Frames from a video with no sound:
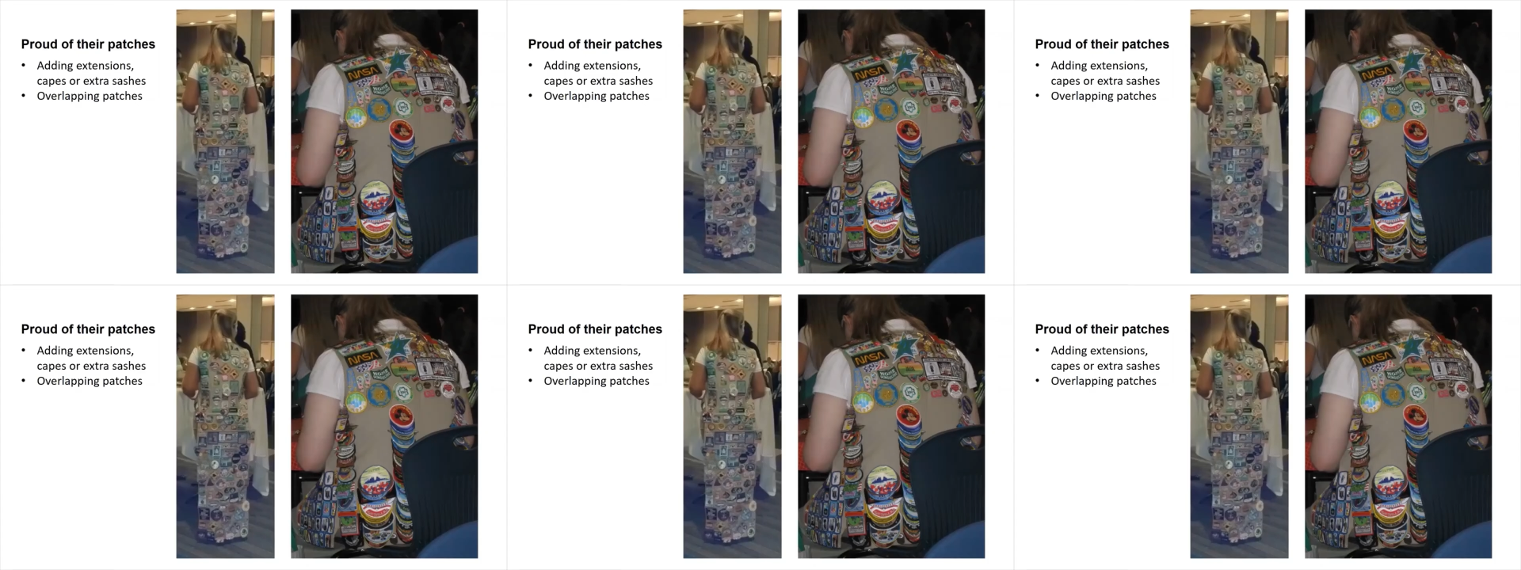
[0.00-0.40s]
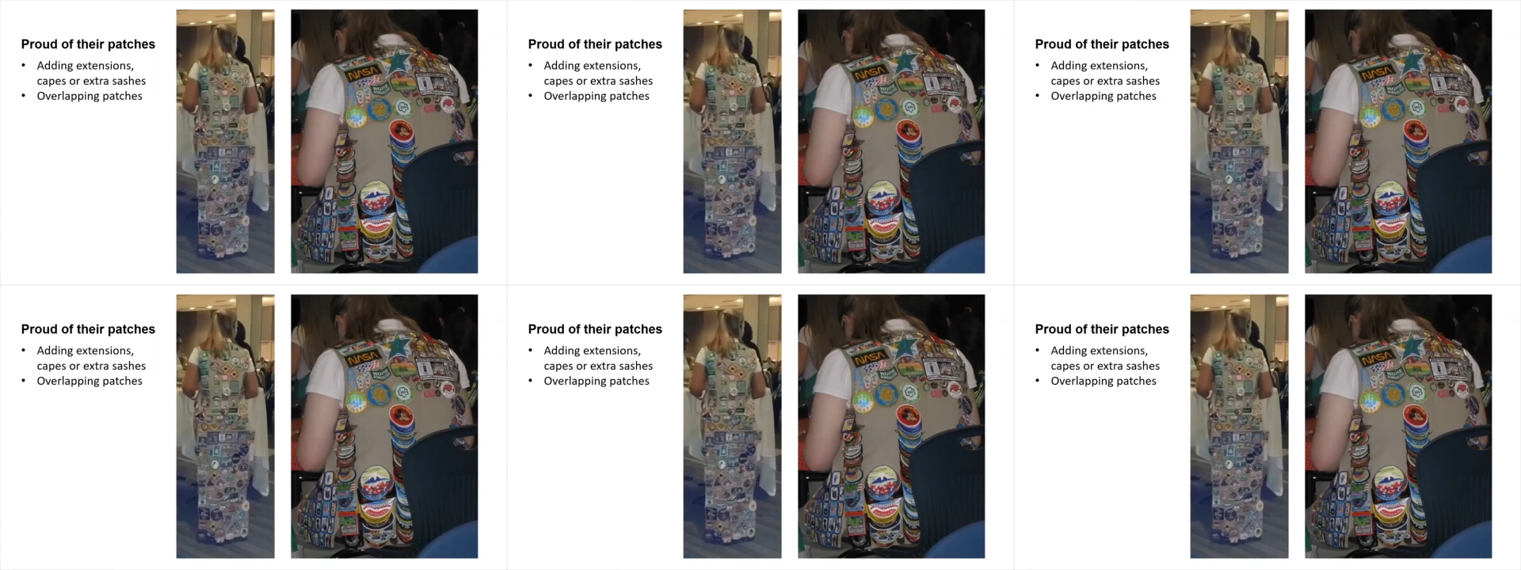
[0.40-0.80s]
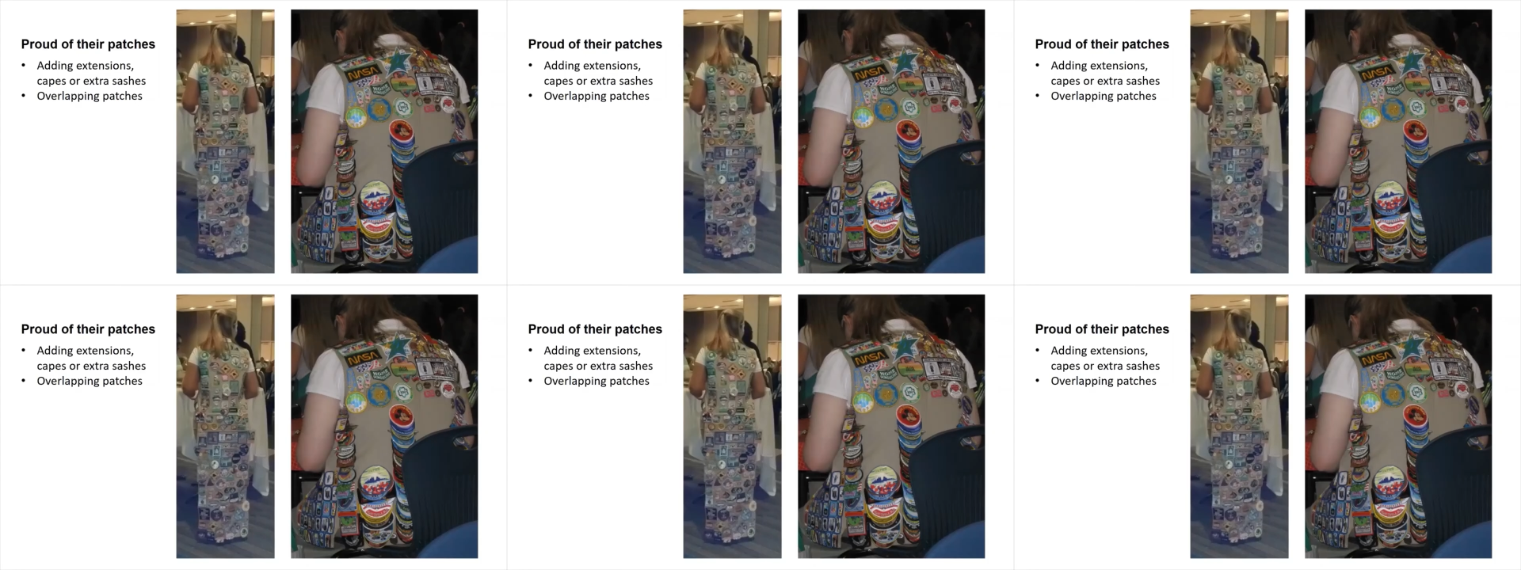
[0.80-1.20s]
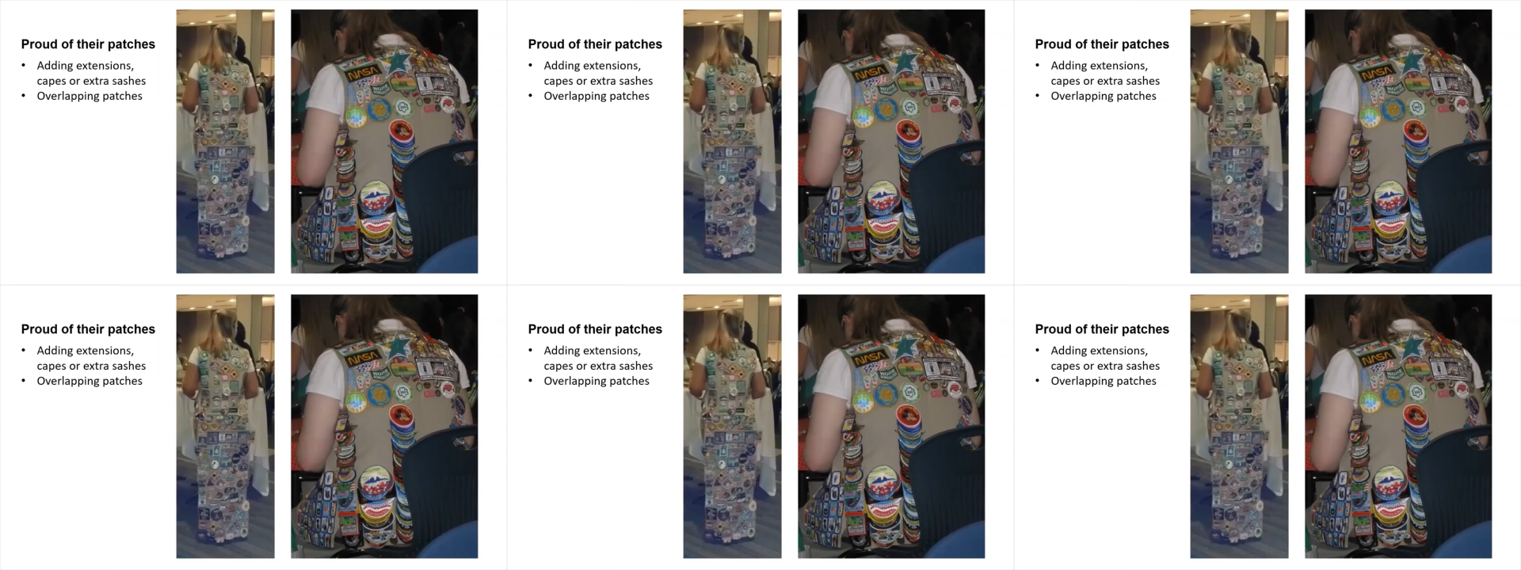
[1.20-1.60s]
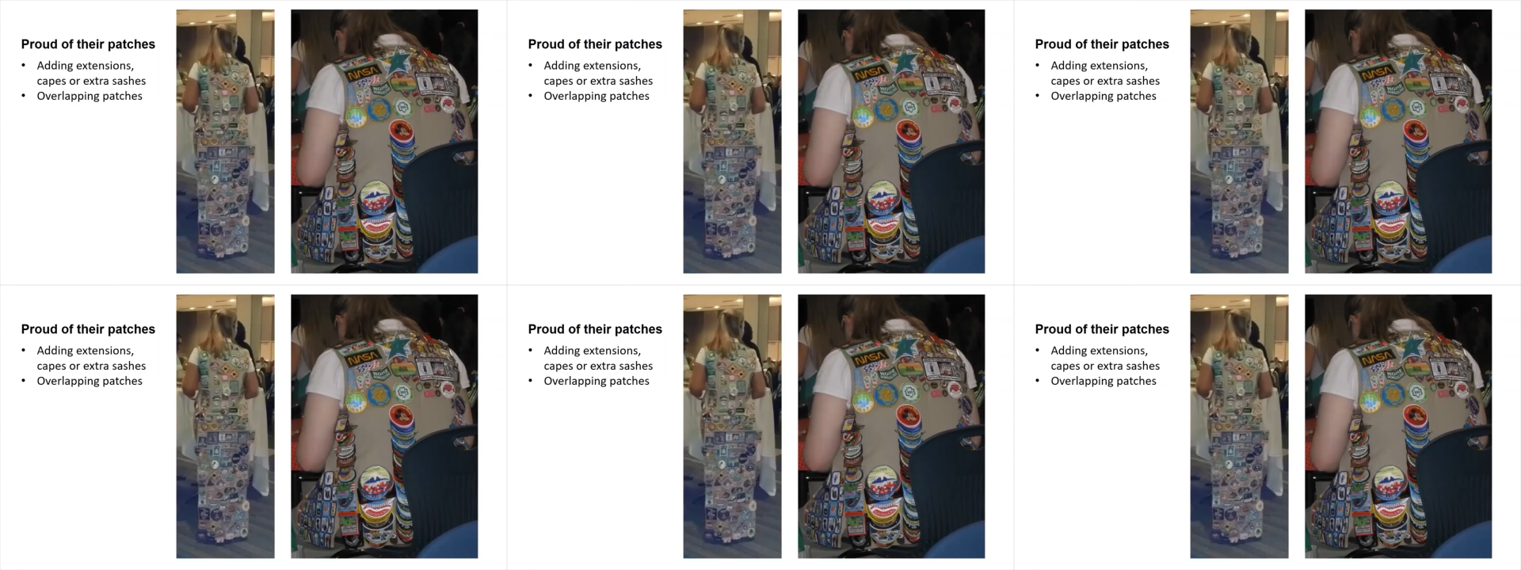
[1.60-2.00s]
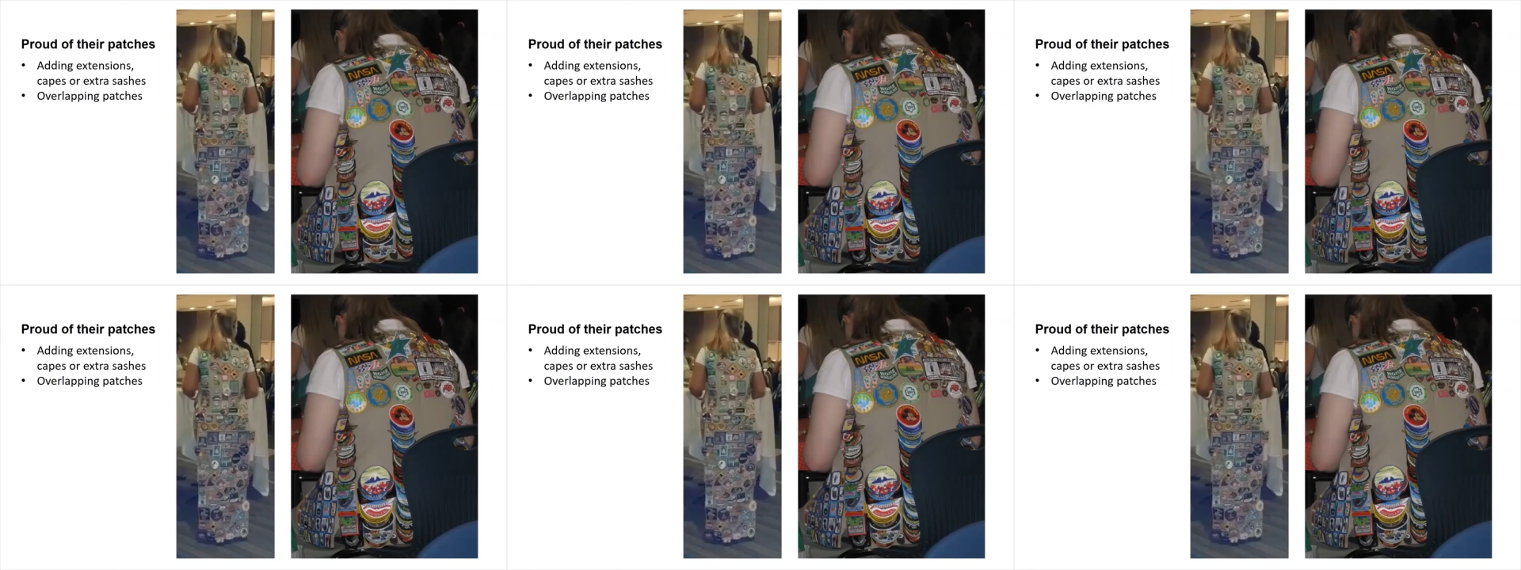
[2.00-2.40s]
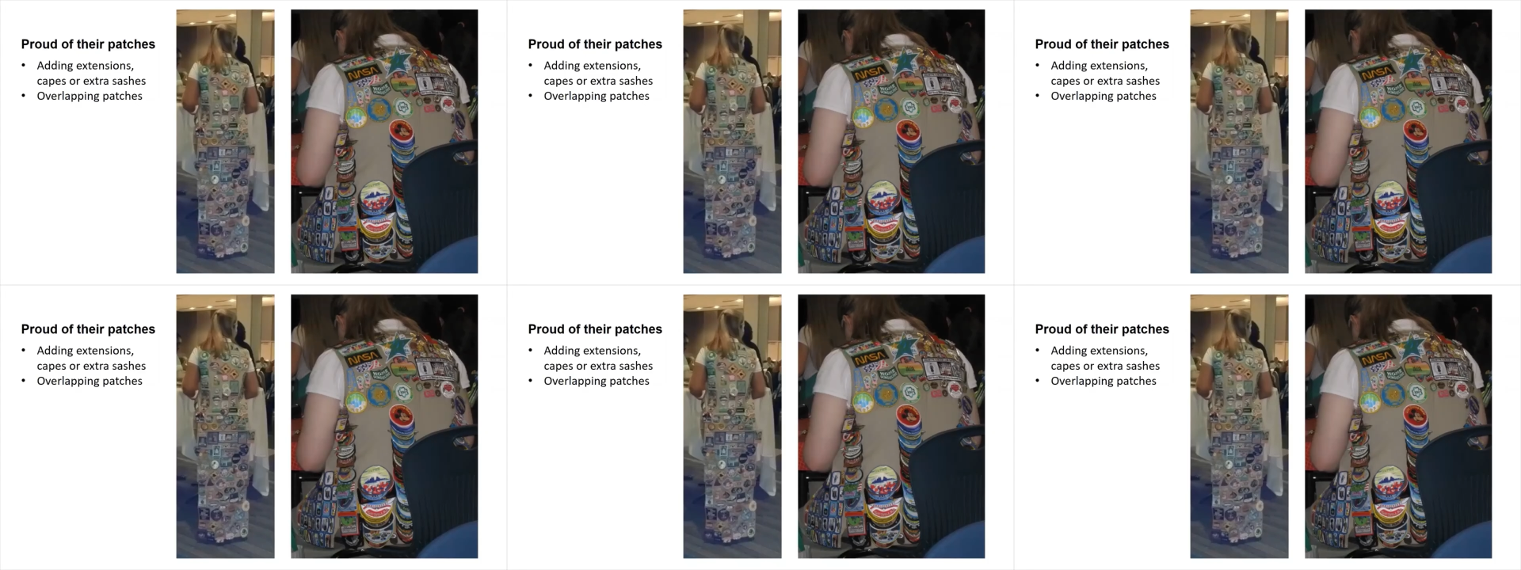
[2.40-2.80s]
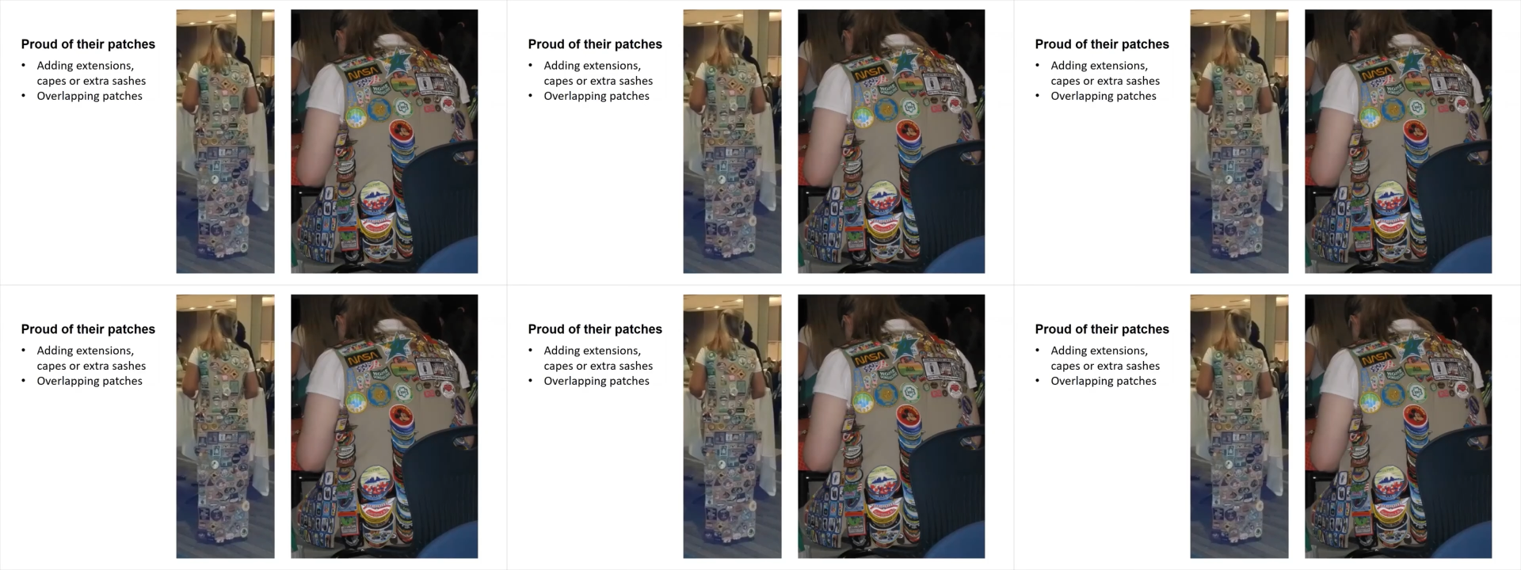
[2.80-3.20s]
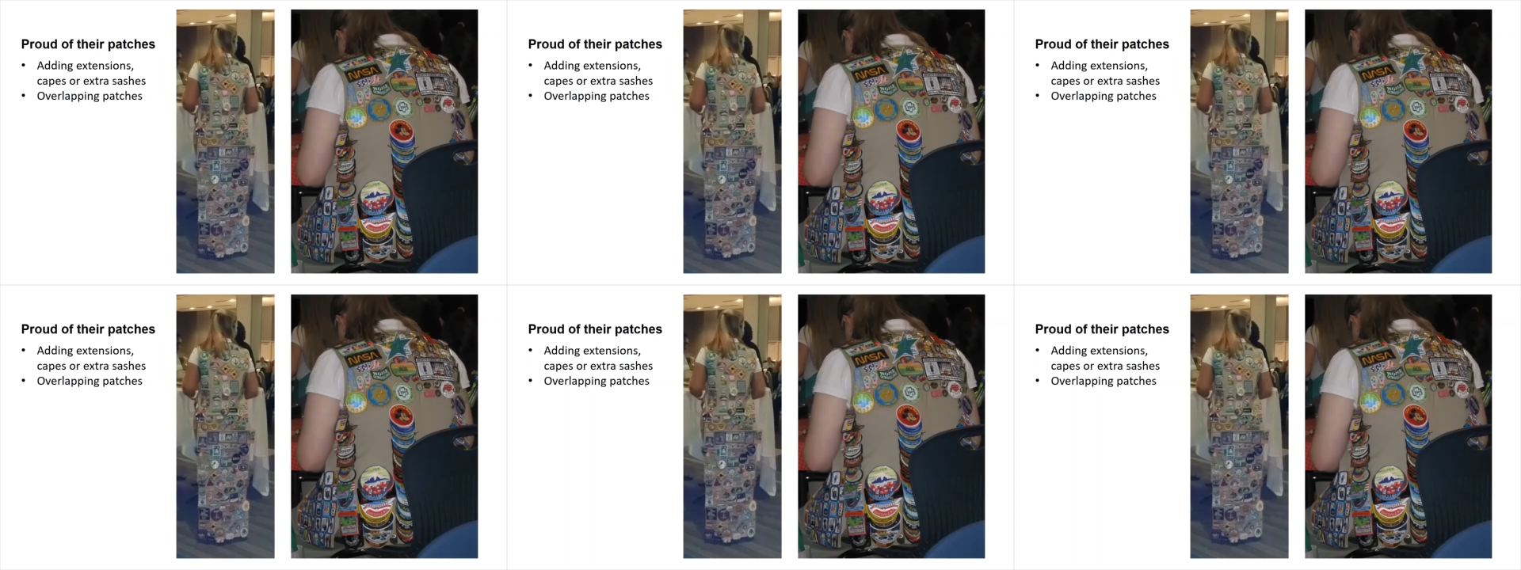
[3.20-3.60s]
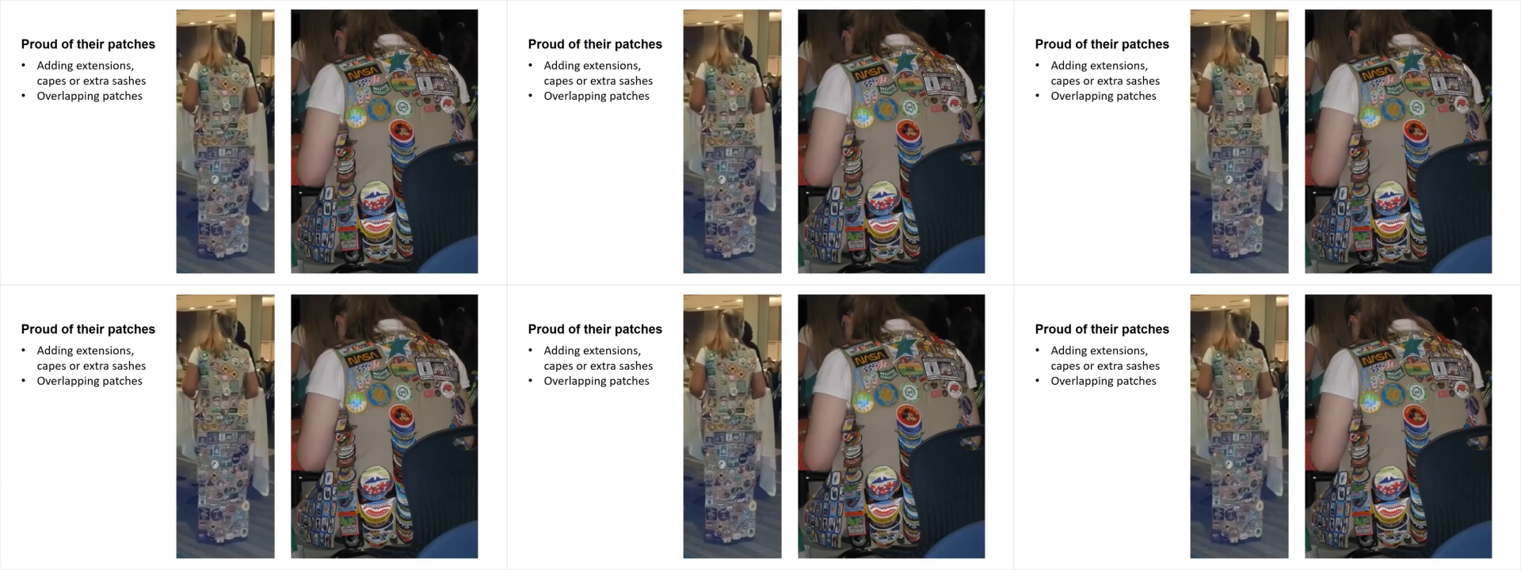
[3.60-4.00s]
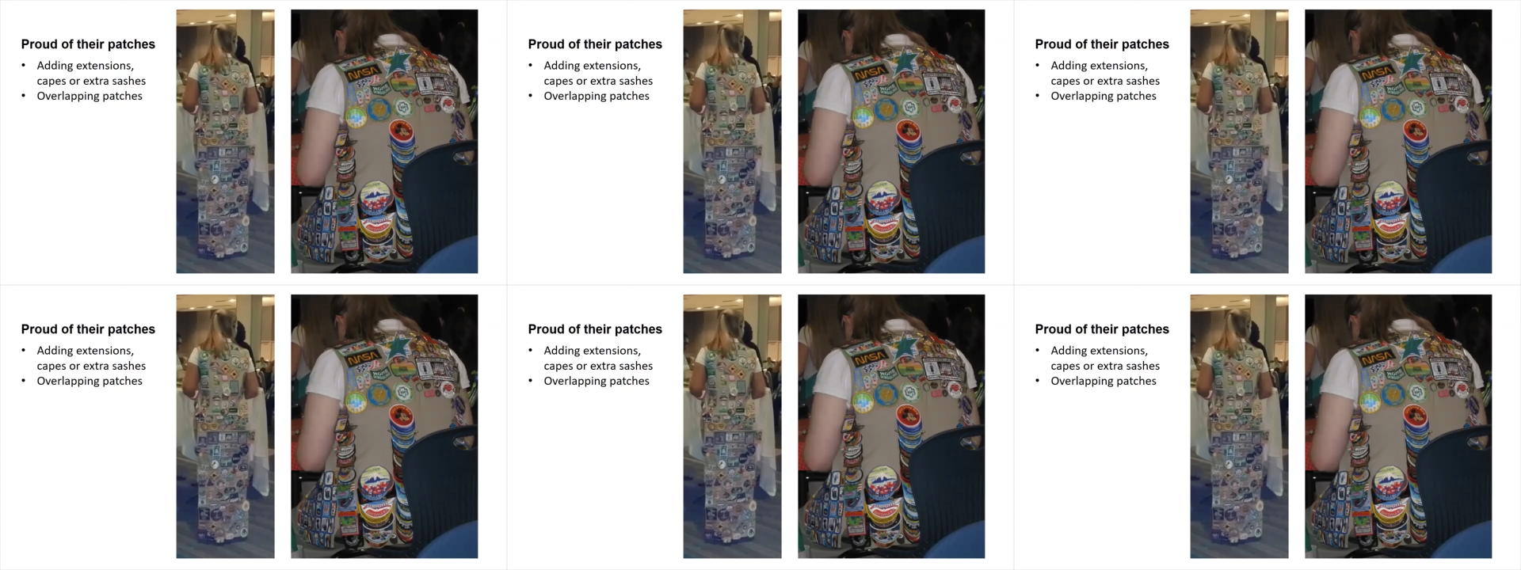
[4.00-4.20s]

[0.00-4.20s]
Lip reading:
(no speaker visible)